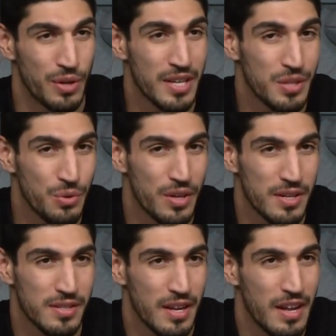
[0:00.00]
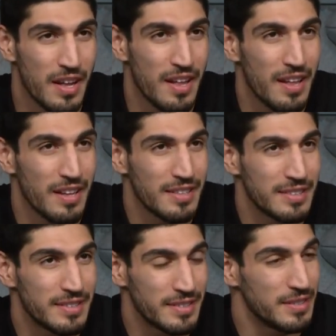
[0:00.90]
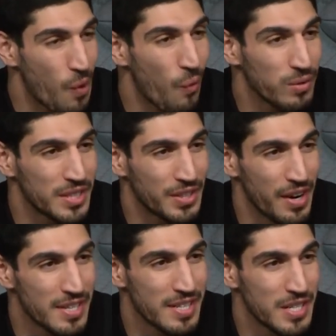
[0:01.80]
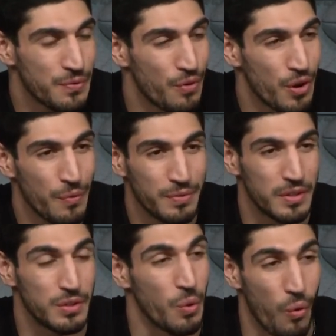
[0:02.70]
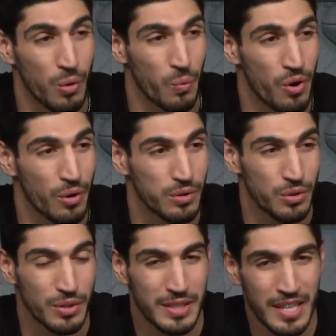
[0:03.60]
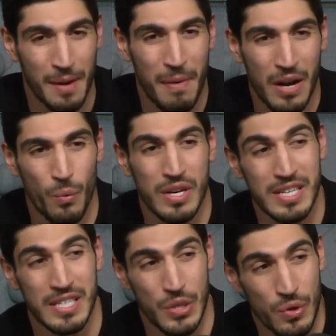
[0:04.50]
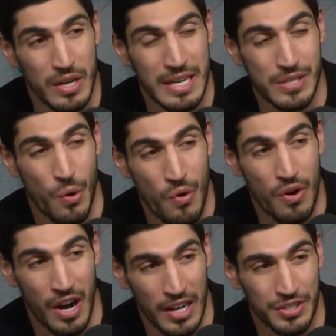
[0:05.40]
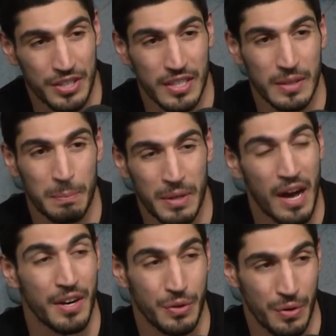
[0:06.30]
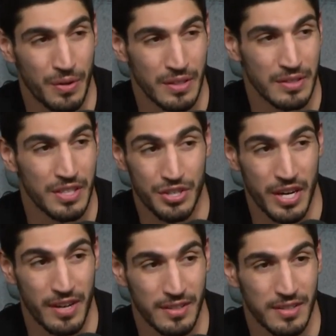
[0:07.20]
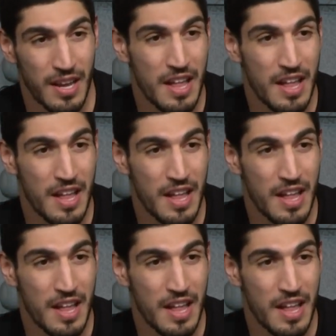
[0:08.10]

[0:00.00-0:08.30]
So he's doing all this craziness in front of the whole world. So think about what he's doing, his own country behind the curtains in the jails.